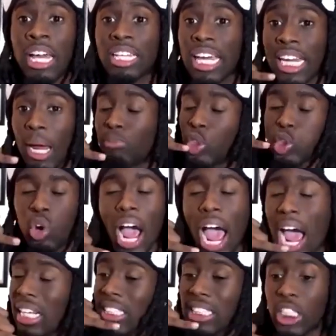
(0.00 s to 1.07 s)
That I'm
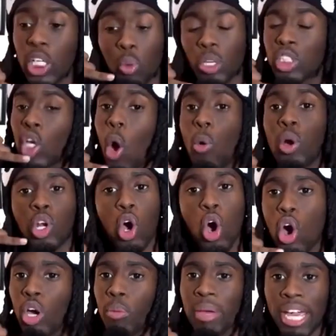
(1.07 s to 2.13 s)
trying to see what's going
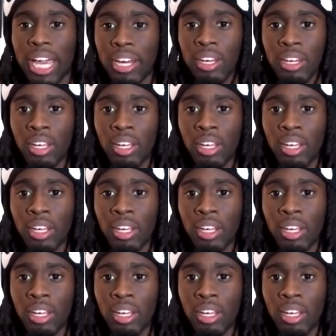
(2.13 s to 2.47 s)
on, man.